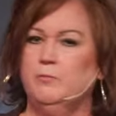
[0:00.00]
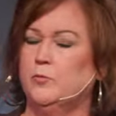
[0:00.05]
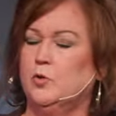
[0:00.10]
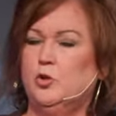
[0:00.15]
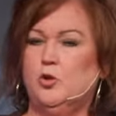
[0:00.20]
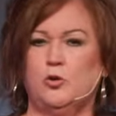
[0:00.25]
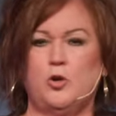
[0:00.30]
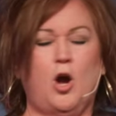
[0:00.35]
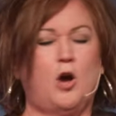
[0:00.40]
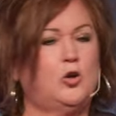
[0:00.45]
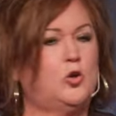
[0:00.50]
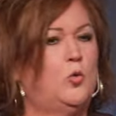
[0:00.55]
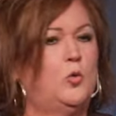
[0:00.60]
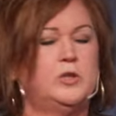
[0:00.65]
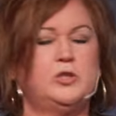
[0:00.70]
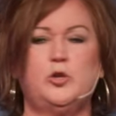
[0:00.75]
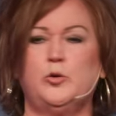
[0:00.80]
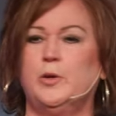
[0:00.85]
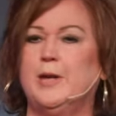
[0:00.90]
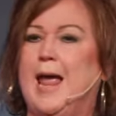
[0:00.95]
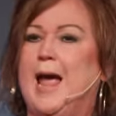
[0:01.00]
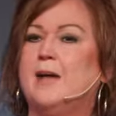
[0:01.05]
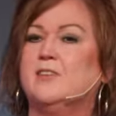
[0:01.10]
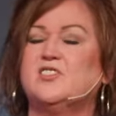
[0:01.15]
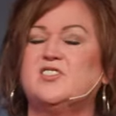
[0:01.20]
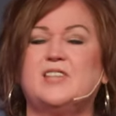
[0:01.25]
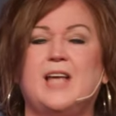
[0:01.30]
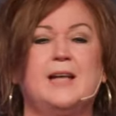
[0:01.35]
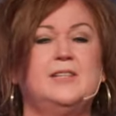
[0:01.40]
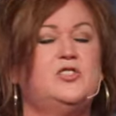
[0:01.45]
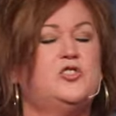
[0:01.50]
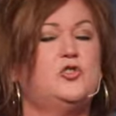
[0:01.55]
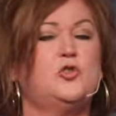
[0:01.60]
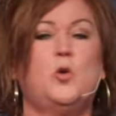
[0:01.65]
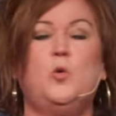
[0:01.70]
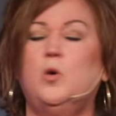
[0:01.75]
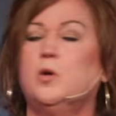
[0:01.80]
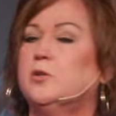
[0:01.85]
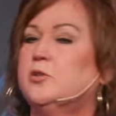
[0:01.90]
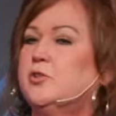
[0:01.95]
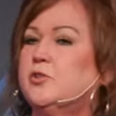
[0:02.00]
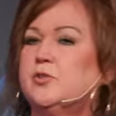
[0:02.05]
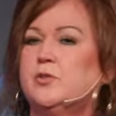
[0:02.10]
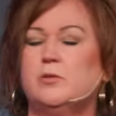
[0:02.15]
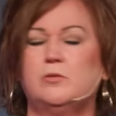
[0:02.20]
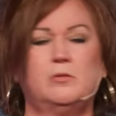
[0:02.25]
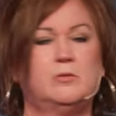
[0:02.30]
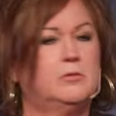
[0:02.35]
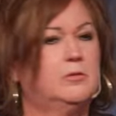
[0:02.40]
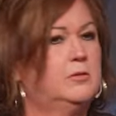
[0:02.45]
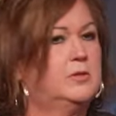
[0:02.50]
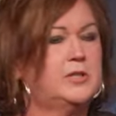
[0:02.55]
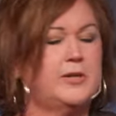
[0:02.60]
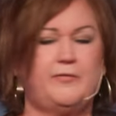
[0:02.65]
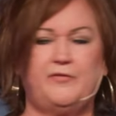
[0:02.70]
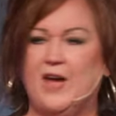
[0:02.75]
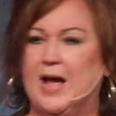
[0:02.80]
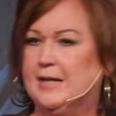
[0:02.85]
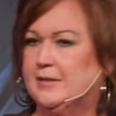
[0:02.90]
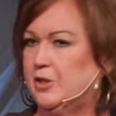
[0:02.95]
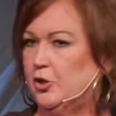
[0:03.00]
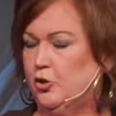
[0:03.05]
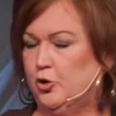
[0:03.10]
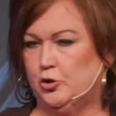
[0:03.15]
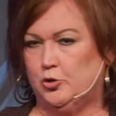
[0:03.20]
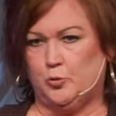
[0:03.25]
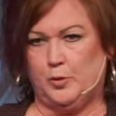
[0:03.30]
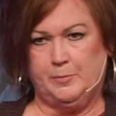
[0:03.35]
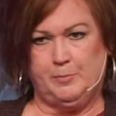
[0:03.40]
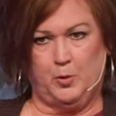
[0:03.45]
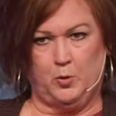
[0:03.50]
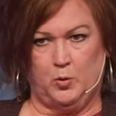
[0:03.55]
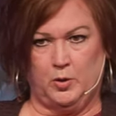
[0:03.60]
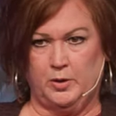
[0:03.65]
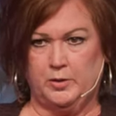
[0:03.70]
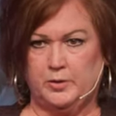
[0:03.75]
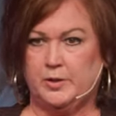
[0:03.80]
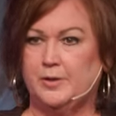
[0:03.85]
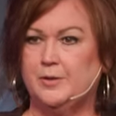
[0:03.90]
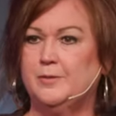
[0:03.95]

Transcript: You're not going to an outside source to find a good report.